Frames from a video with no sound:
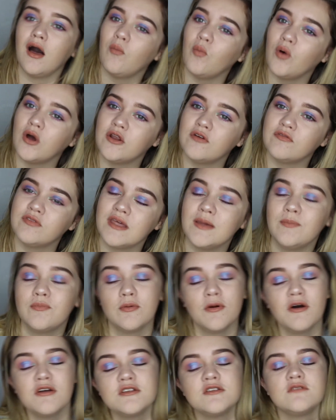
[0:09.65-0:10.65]
I'm one of the
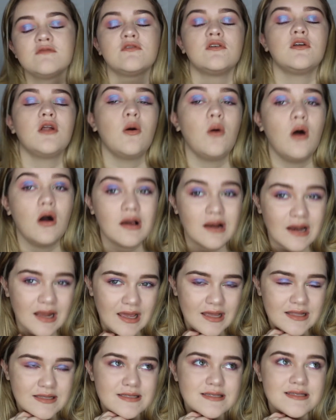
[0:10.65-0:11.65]
promoters for Aloha
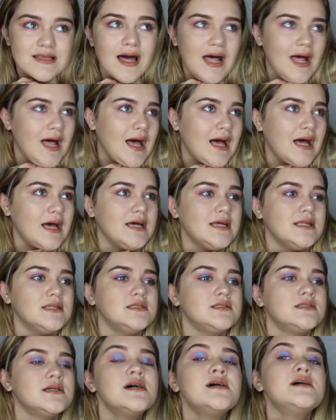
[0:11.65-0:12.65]
Glitz,
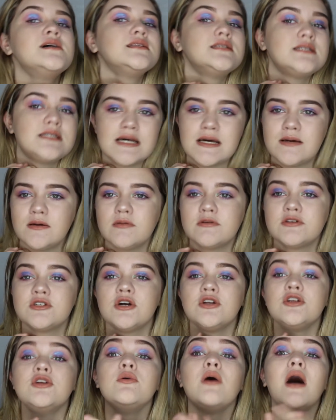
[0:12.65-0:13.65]
and today I'm going to
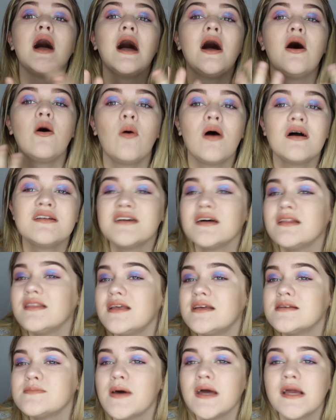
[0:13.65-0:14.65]
show you how I done
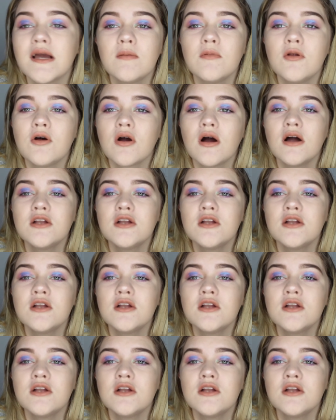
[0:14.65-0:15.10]
this makeup look.